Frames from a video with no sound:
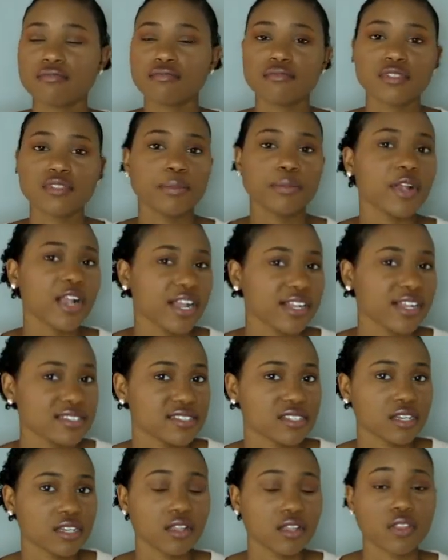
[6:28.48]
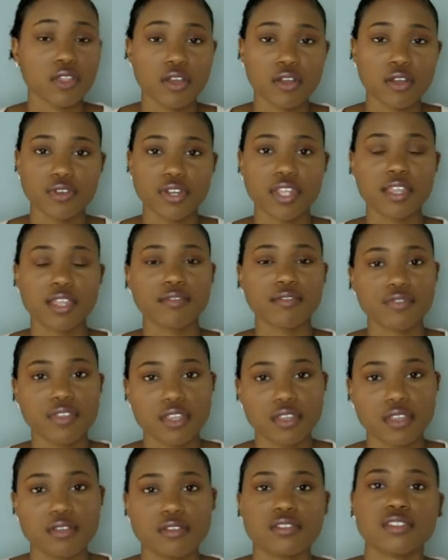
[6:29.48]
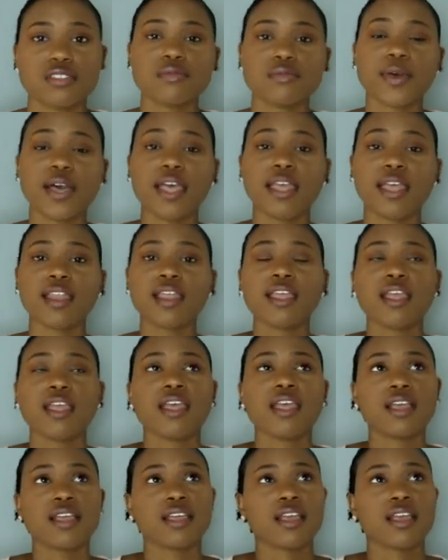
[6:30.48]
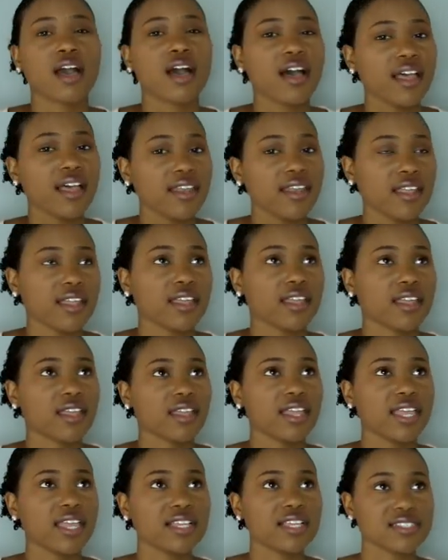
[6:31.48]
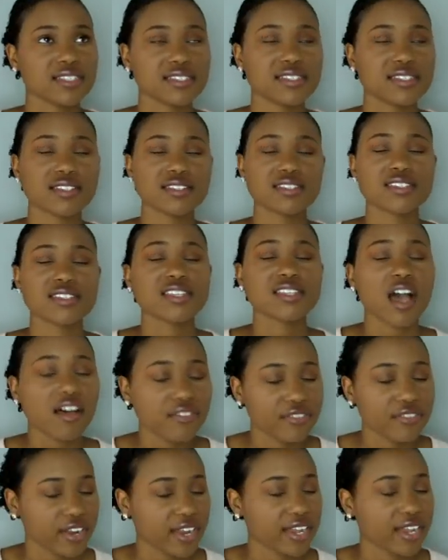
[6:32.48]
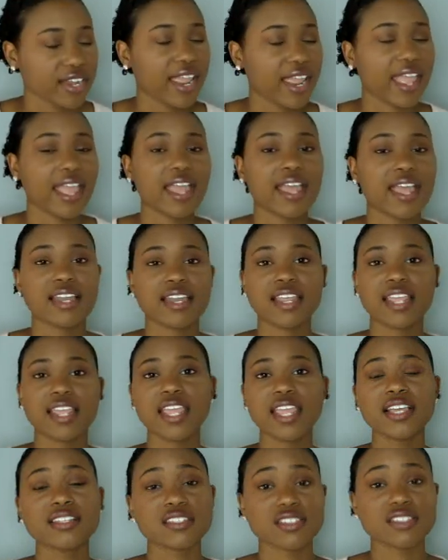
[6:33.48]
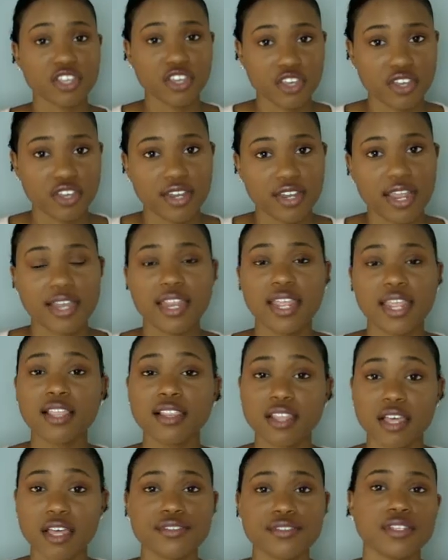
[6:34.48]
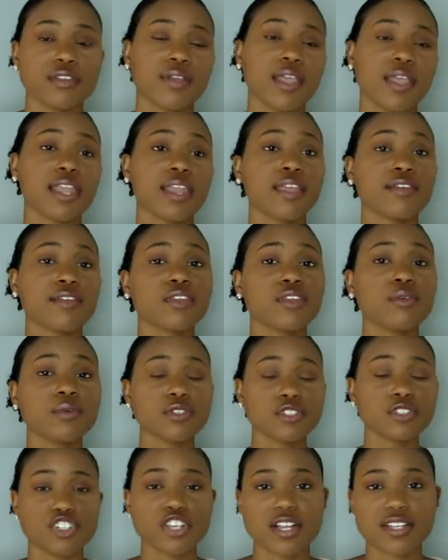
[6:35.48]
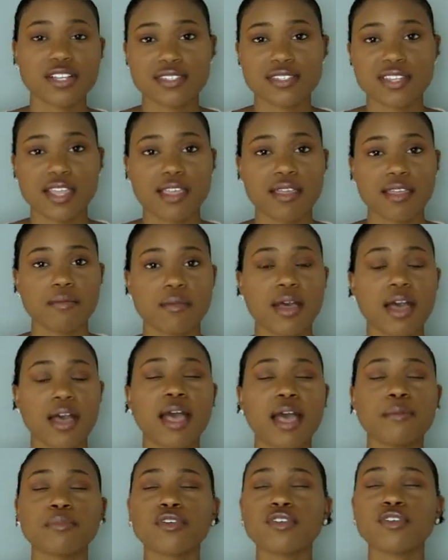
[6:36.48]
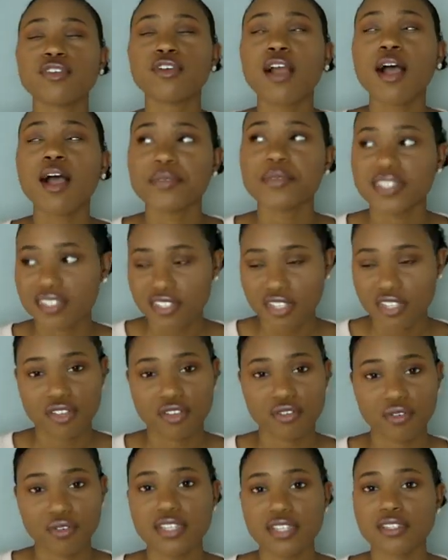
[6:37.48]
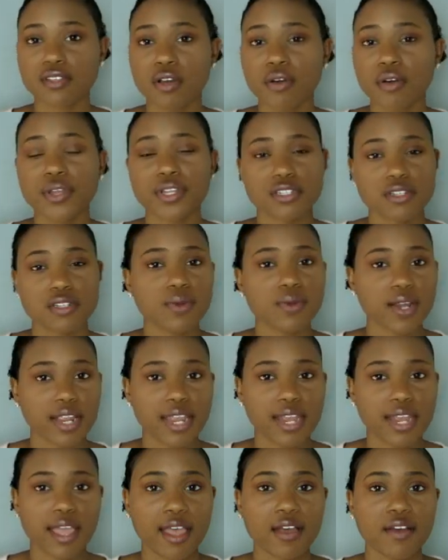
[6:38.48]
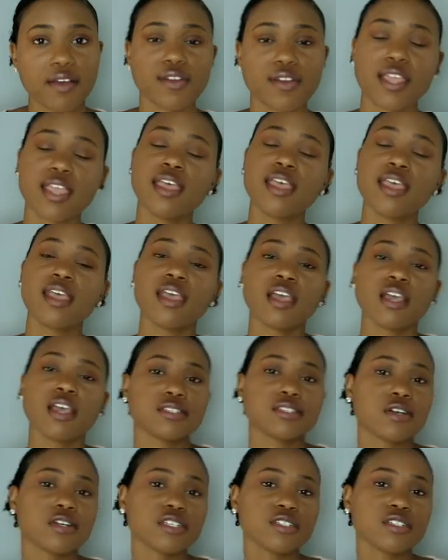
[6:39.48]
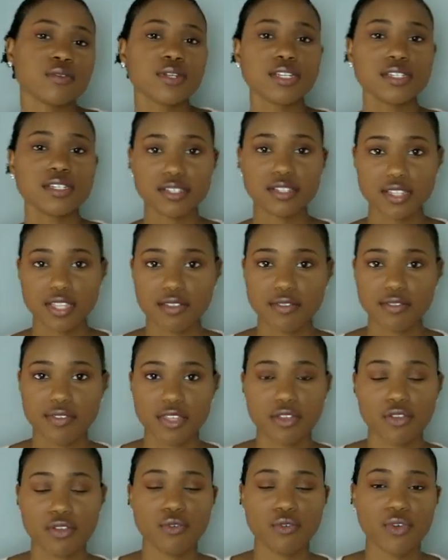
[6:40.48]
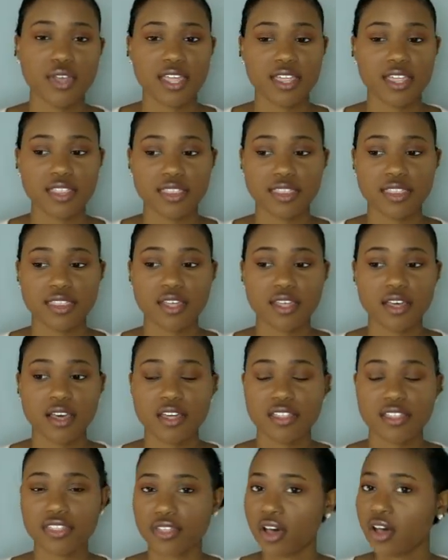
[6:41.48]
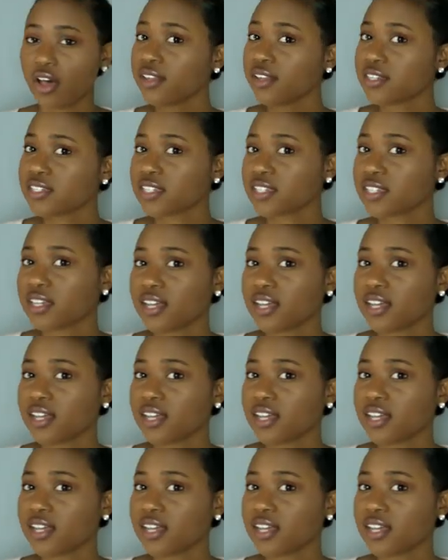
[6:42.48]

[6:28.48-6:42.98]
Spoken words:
depressed and alone and confused. But God is sovereign, and He is good, and He loves you, and if you will trust Him, I promise you He's going to work it out. And so I just wanted to leave you with a thought,